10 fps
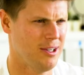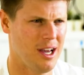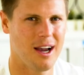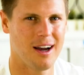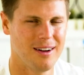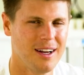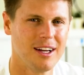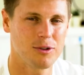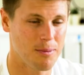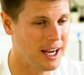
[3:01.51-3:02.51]
yeah.
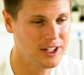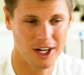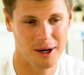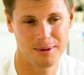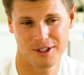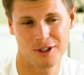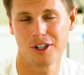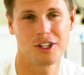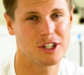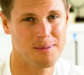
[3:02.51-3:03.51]
So my job is to
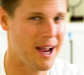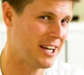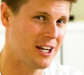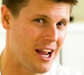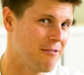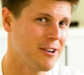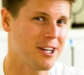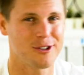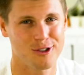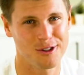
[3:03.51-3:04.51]
just smash every
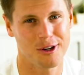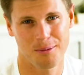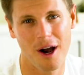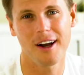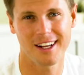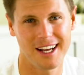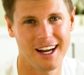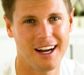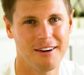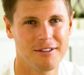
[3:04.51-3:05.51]
concern they're probably gonna
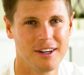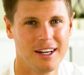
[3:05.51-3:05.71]
have